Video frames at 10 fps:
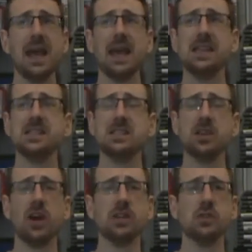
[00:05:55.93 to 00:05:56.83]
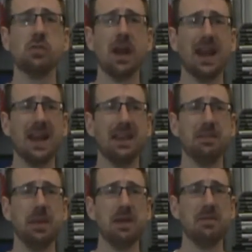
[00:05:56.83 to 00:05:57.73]
His title reign has
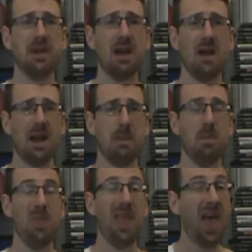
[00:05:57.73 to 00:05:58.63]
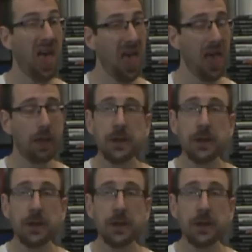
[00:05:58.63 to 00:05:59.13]
been very meh.